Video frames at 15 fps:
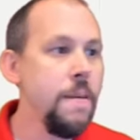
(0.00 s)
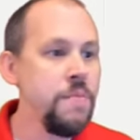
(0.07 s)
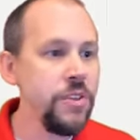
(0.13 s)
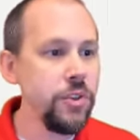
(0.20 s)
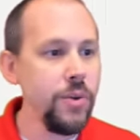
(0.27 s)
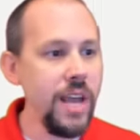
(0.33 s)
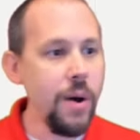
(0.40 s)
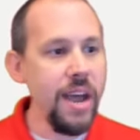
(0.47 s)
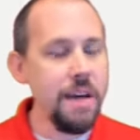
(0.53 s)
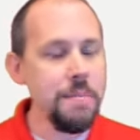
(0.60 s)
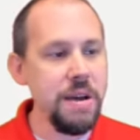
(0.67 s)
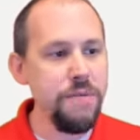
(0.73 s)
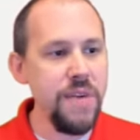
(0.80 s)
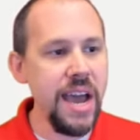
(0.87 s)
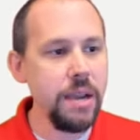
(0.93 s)
So now I have my
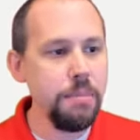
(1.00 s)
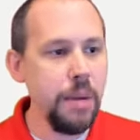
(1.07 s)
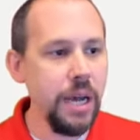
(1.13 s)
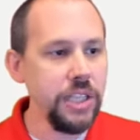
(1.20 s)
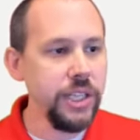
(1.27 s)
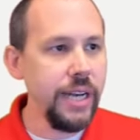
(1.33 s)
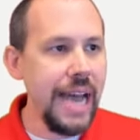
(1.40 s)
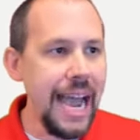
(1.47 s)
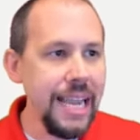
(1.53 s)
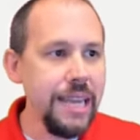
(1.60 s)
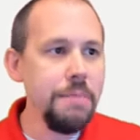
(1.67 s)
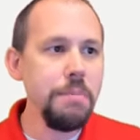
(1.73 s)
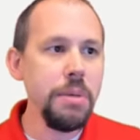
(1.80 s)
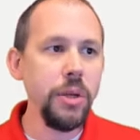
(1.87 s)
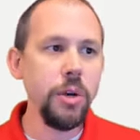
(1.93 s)
fact budget. I
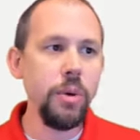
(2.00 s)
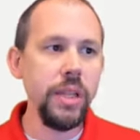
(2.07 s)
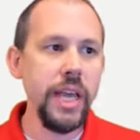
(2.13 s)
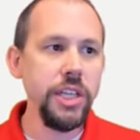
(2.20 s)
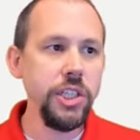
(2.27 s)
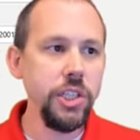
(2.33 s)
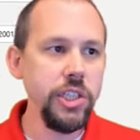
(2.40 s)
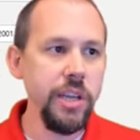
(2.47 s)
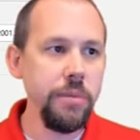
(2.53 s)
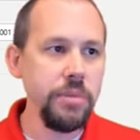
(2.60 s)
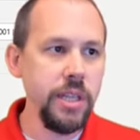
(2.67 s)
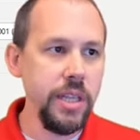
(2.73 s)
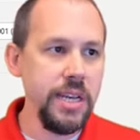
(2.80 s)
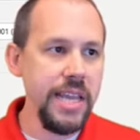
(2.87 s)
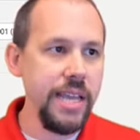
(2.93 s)
can build a relationship to
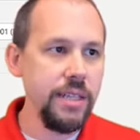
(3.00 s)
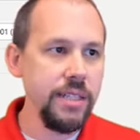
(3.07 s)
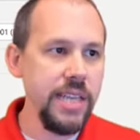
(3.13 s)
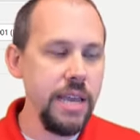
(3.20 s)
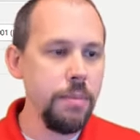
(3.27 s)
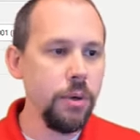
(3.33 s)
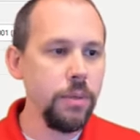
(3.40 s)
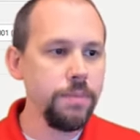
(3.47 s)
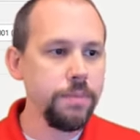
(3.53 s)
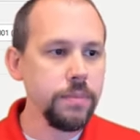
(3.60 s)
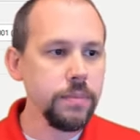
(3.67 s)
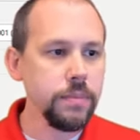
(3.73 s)
the date table